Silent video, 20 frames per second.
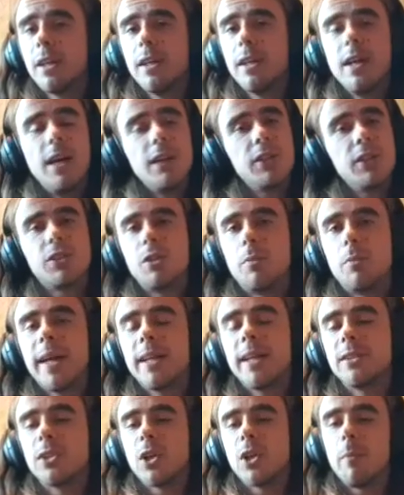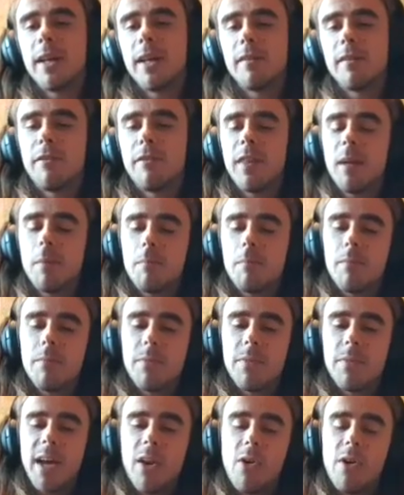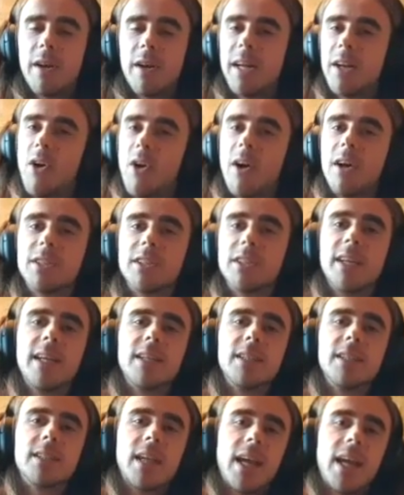Just depends. I mean, for them, they kind of need eyes and ears.